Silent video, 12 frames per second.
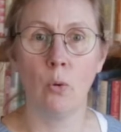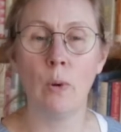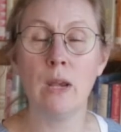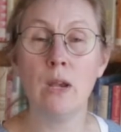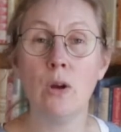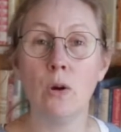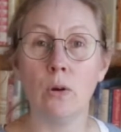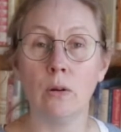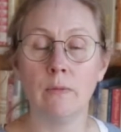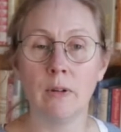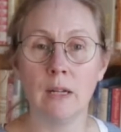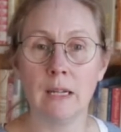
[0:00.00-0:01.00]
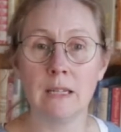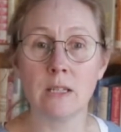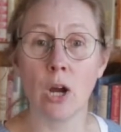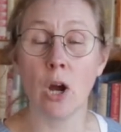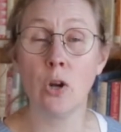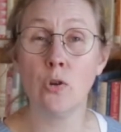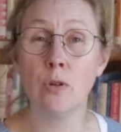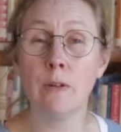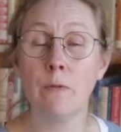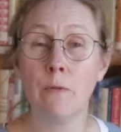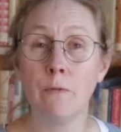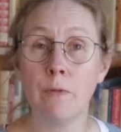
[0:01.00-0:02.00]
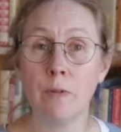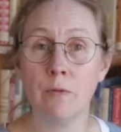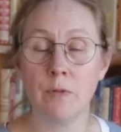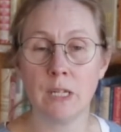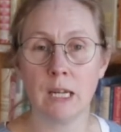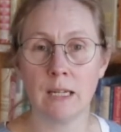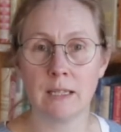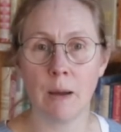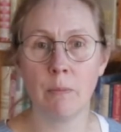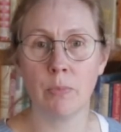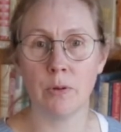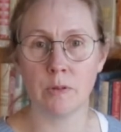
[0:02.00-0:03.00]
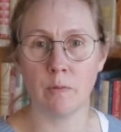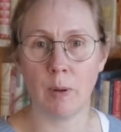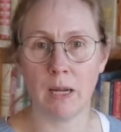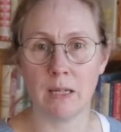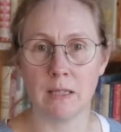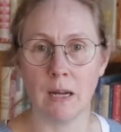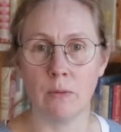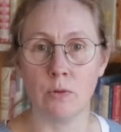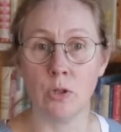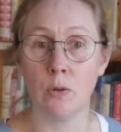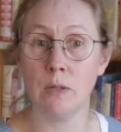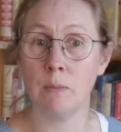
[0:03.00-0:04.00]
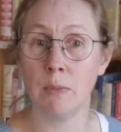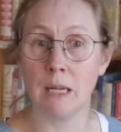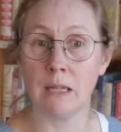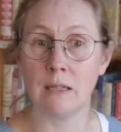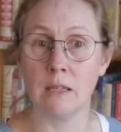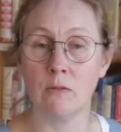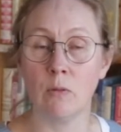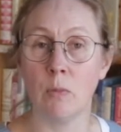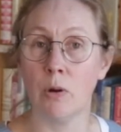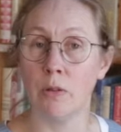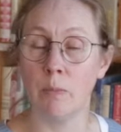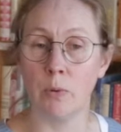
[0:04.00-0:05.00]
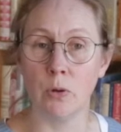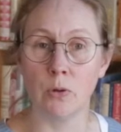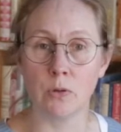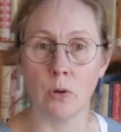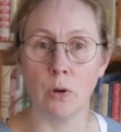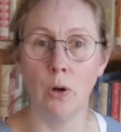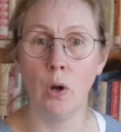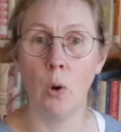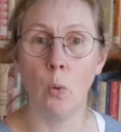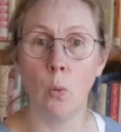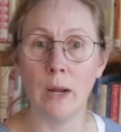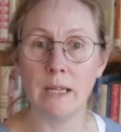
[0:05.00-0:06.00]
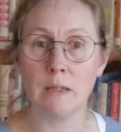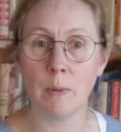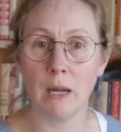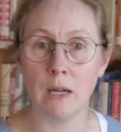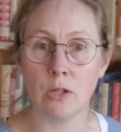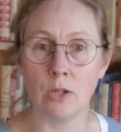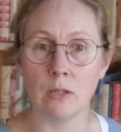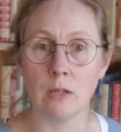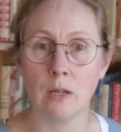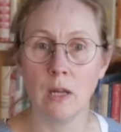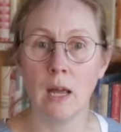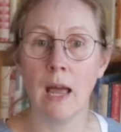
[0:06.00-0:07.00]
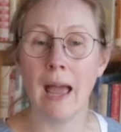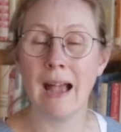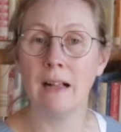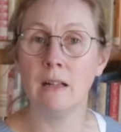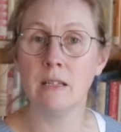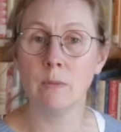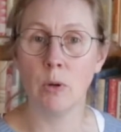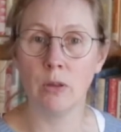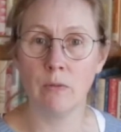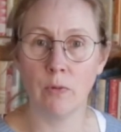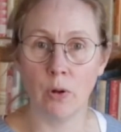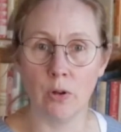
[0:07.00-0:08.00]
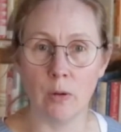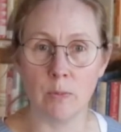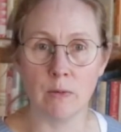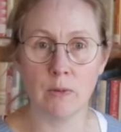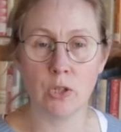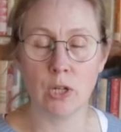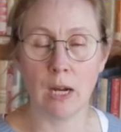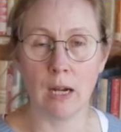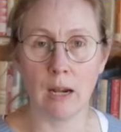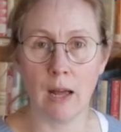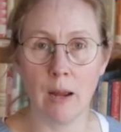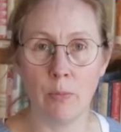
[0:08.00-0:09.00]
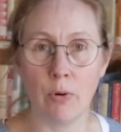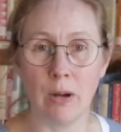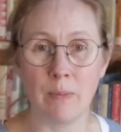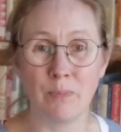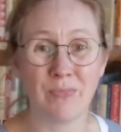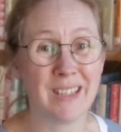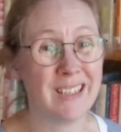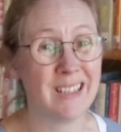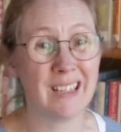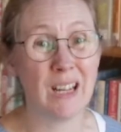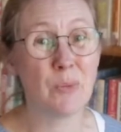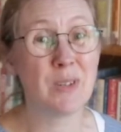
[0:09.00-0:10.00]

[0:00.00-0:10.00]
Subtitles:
We know of at least 150 examples of paste-downs using pieces from other books or waste pages held among the volumes of the chained library. It